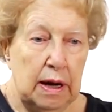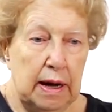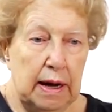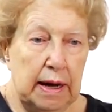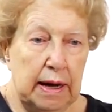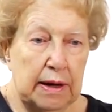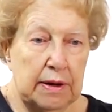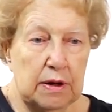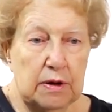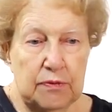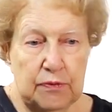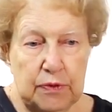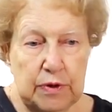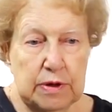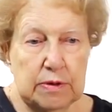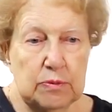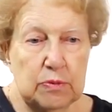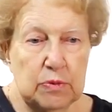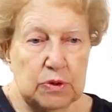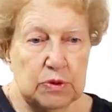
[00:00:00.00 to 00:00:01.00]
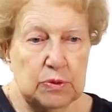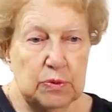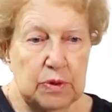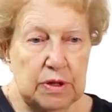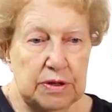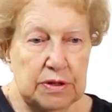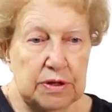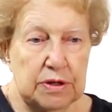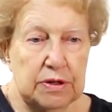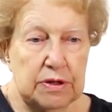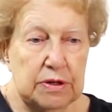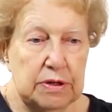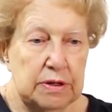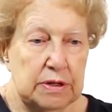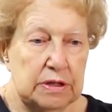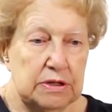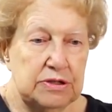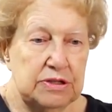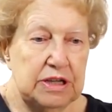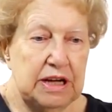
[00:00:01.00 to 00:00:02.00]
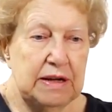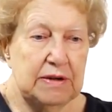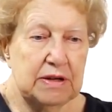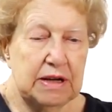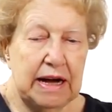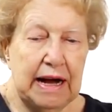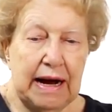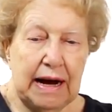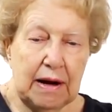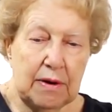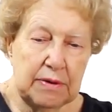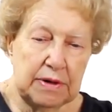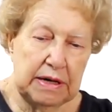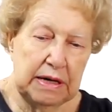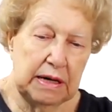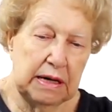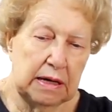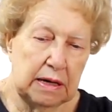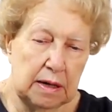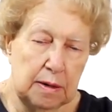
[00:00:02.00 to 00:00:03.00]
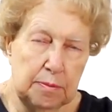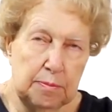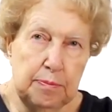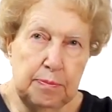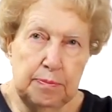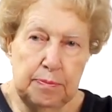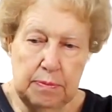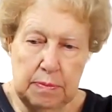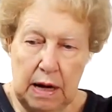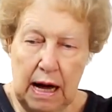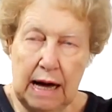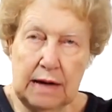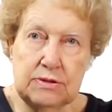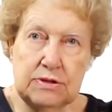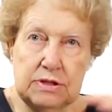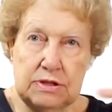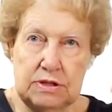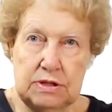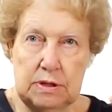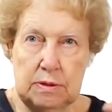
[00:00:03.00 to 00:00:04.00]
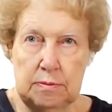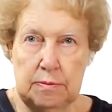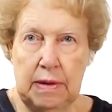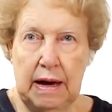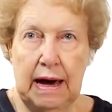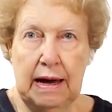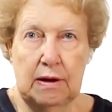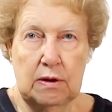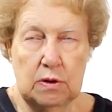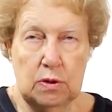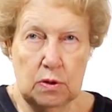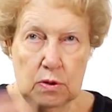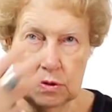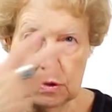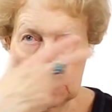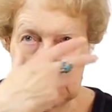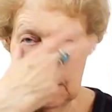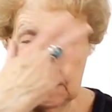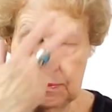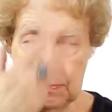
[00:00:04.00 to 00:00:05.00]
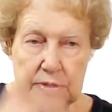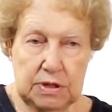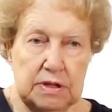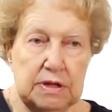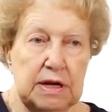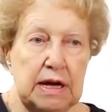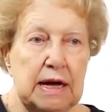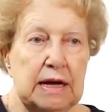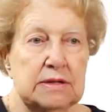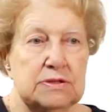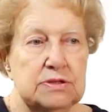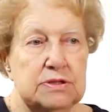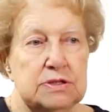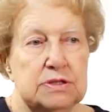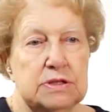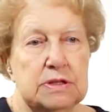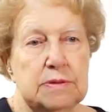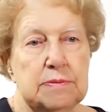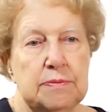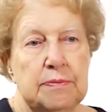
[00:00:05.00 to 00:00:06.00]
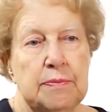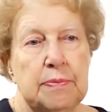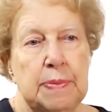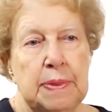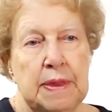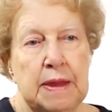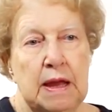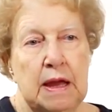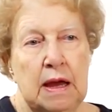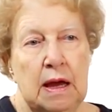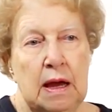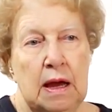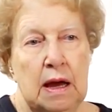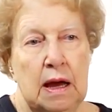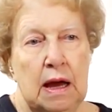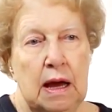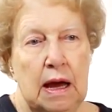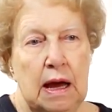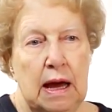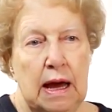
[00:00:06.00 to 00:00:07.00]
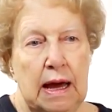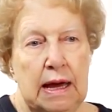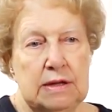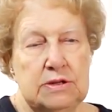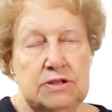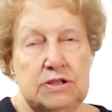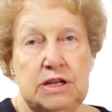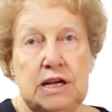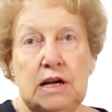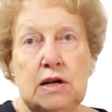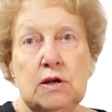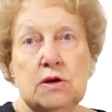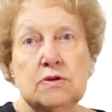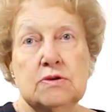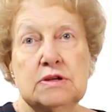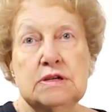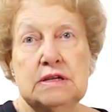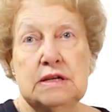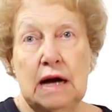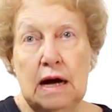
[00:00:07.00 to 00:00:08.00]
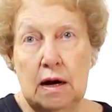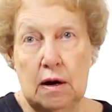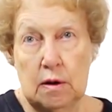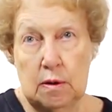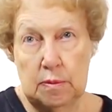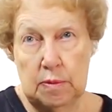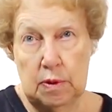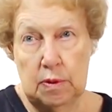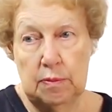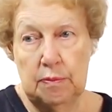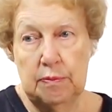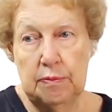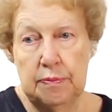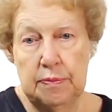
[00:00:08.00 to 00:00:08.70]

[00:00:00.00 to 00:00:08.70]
and her friend was with her. She's carrying an oxygen bottle hooked up to the oxygen. And she looked terrible.